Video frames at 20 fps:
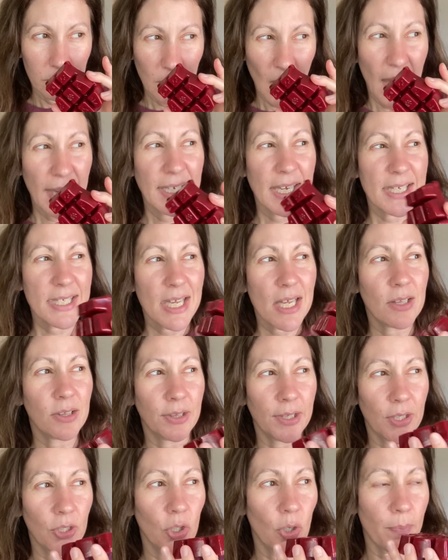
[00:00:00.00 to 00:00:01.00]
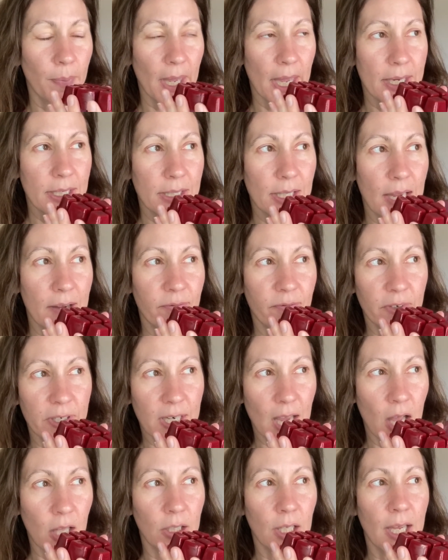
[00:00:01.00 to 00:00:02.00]
I guess a little bit, like
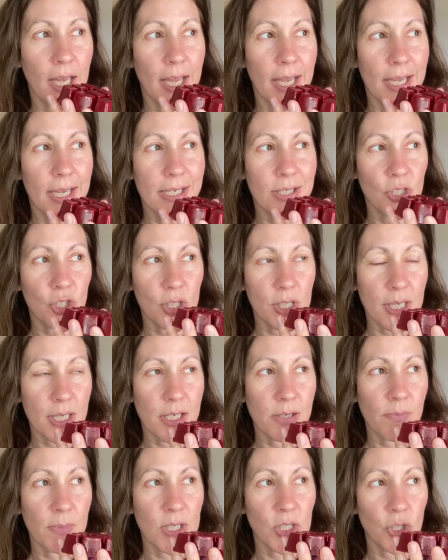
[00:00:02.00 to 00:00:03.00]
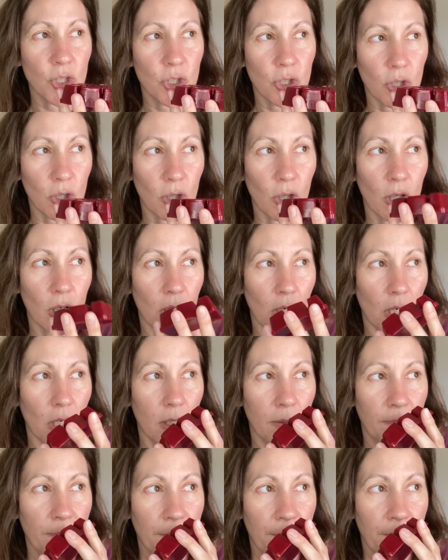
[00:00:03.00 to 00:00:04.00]
vanilla and cinnamon
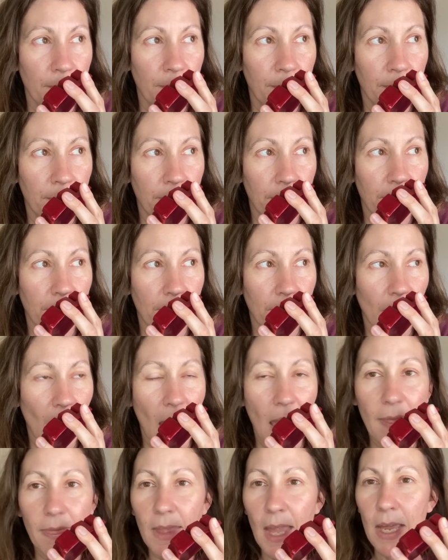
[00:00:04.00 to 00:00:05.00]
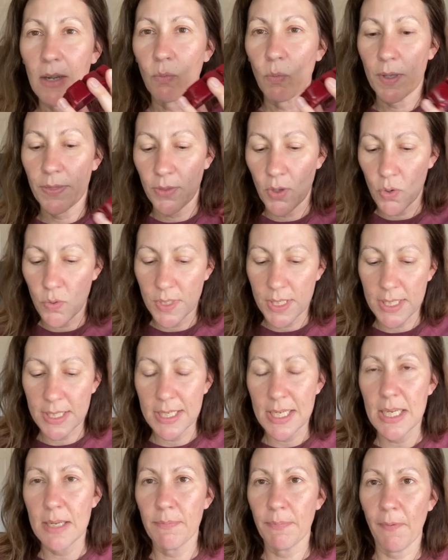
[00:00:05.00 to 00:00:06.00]
sugar, and then with those
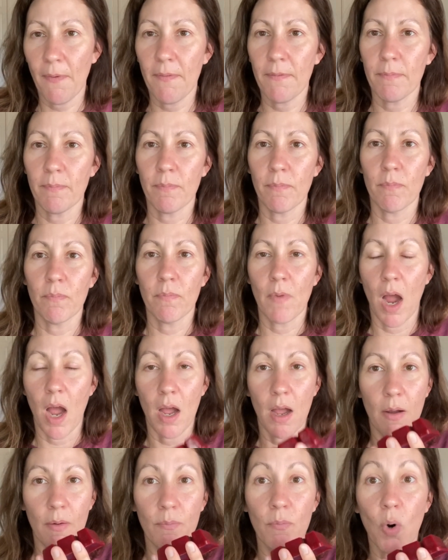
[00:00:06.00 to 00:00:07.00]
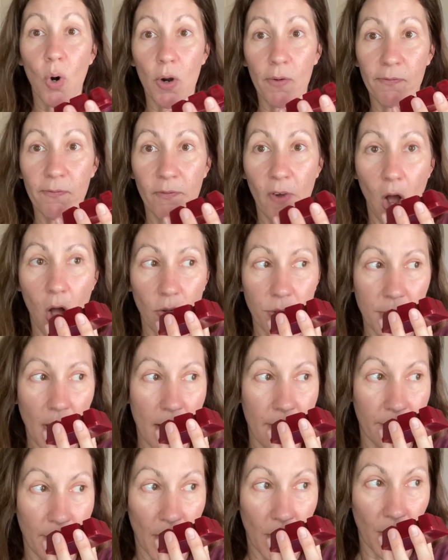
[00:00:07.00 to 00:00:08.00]
deep, more fall
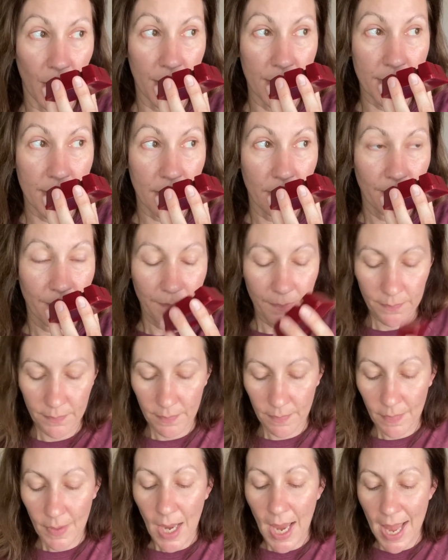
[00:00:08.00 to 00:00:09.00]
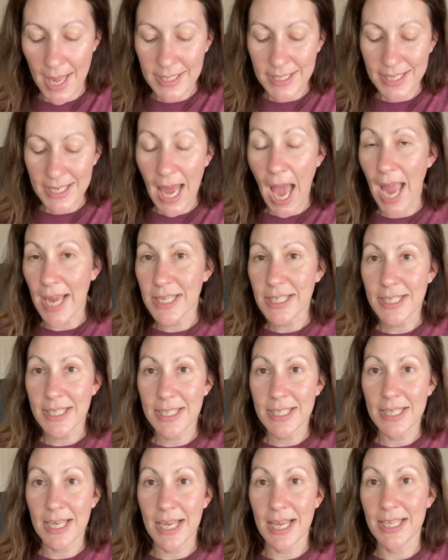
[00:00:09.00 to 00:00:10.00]
type berries. It's
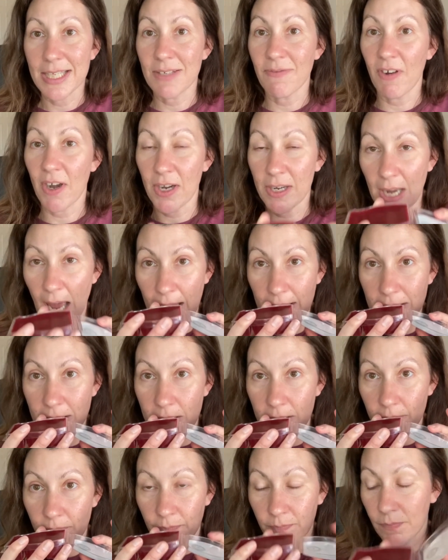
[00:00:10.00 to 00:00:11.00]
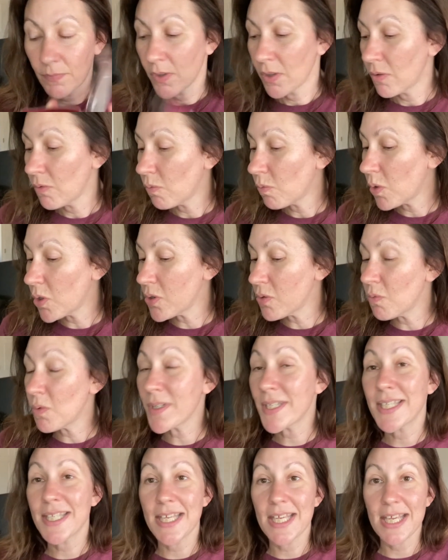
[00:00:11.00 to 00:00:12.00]
nice. It's very nice. We'll
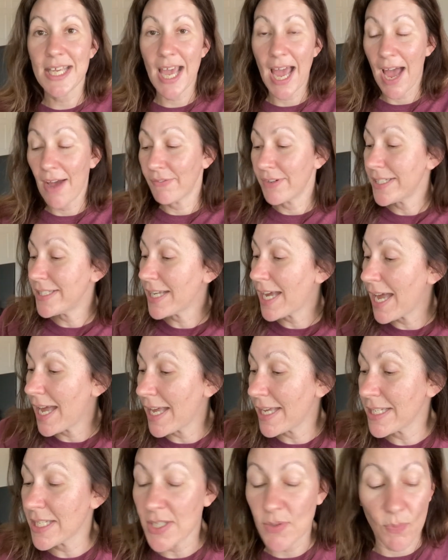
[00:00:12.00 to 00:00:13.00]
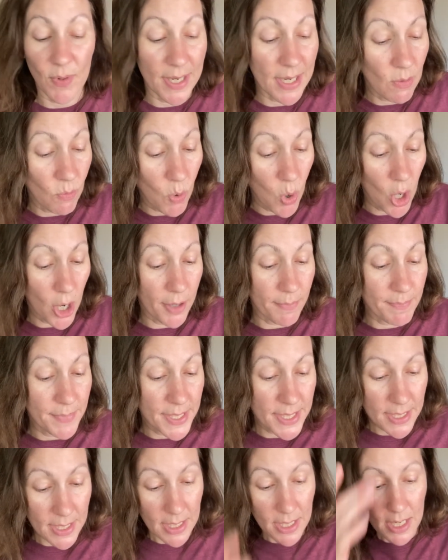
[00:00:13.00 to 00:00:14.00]
see how it does when it
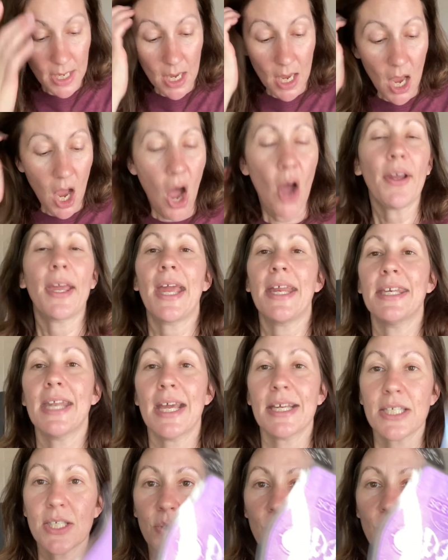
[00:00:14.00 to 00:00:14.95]
warms. Okay, next